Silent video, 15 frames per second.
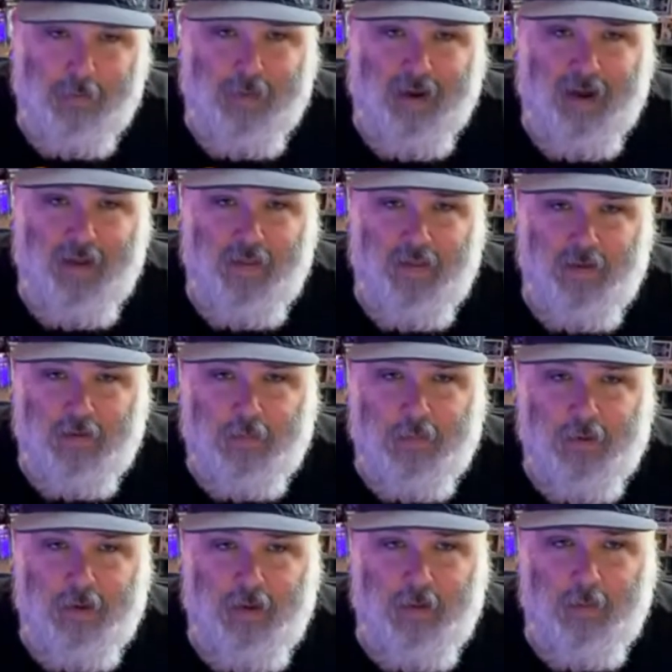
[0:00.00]
buying this
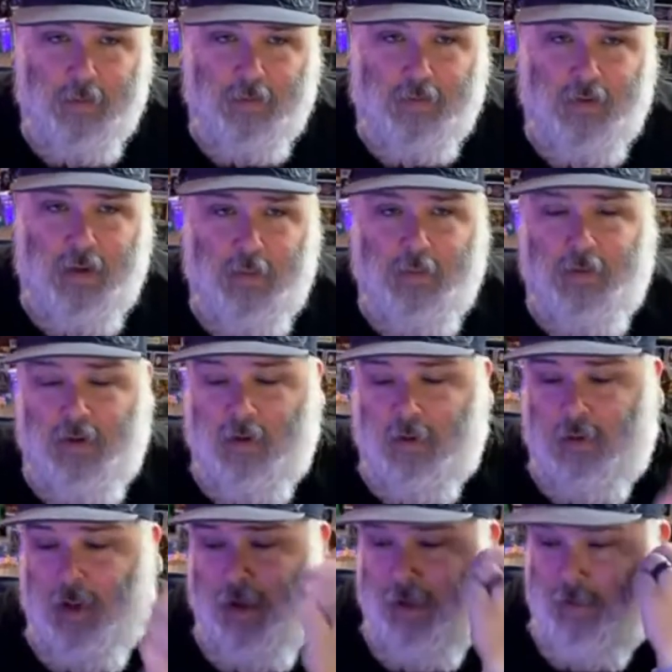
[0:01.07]
book. It was in a
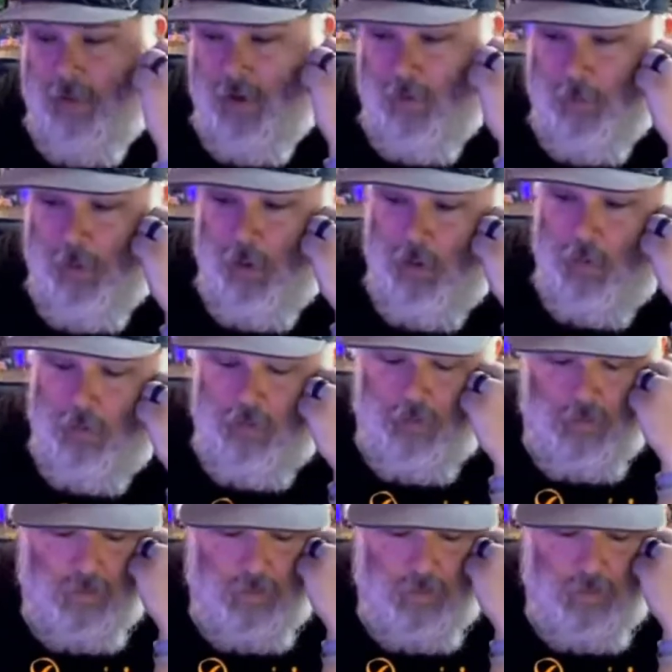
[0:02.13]
lot that I bought,